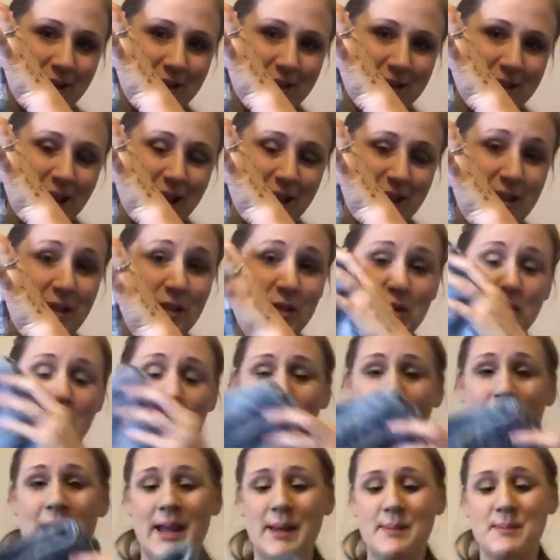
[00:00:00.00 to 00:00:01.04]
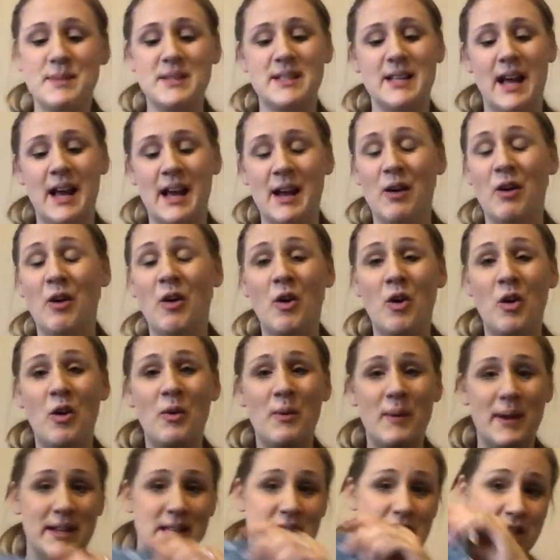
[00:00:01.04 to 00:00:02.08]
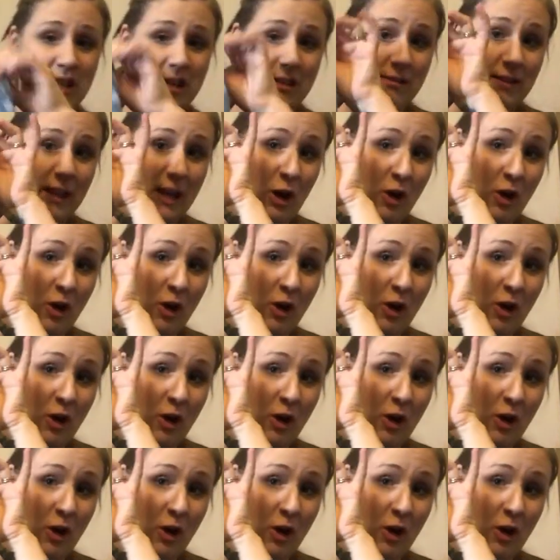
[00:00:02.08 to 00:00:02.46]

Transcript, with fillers: stars and stripes, I always do.